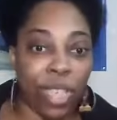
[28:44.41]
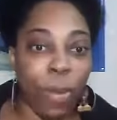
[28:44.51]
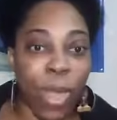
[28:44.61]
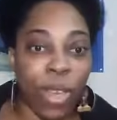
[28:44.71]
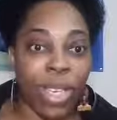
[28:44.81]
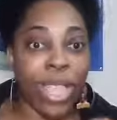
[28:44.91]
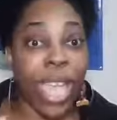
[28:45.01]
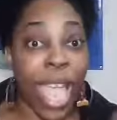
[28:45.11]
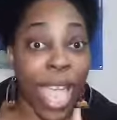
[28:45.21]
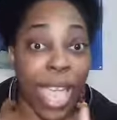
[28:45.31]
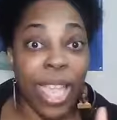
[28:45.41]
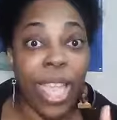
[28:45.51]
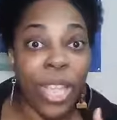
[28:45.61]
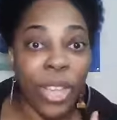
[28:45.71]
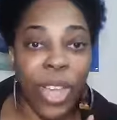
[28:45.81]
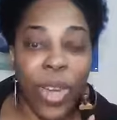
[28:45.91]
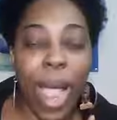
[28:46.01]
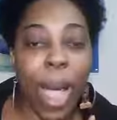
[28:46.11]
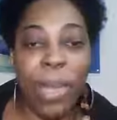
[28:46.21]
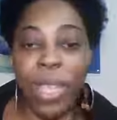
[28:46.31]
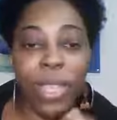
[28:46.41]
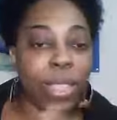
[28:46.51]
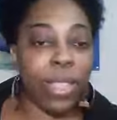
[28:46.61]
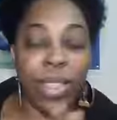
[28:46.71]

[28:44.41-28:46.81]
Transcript: Jarmel and say, "Hey, you know, I'm in